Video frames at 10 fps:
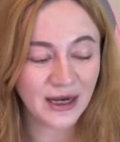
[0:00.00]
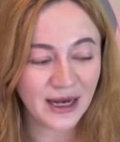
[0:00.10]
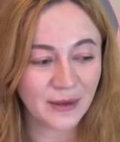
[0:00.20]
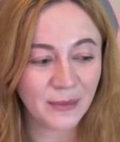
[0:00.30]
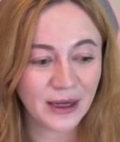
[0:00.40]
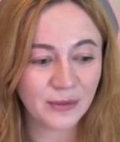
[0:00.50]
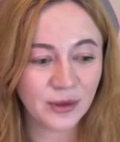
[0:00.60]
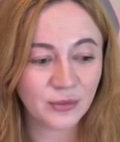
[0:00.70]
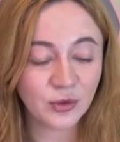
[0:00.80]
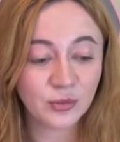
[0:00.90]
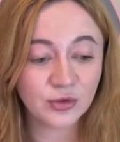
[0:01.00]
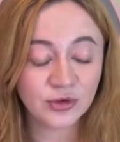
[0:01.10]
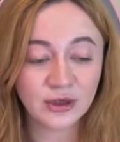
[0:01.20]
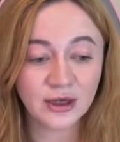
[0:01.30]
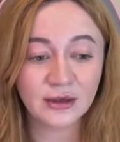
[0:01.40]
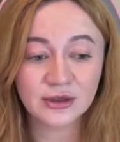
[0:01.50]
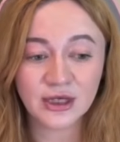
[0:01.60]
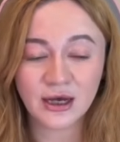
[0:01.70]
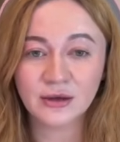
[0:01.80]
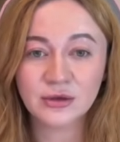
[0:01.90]
and many people put together
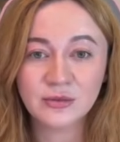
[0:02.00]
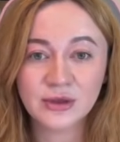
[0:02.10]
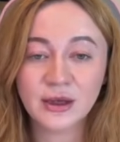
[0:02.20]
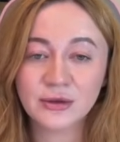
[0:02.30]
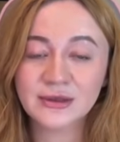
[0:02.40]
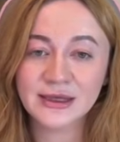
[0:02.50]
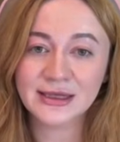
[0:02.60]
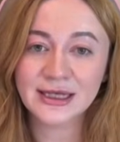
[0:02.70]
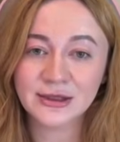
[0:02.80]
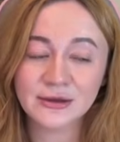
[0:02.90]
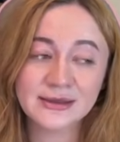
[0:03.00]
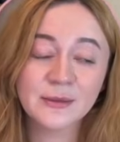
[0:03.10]
channels without thinking.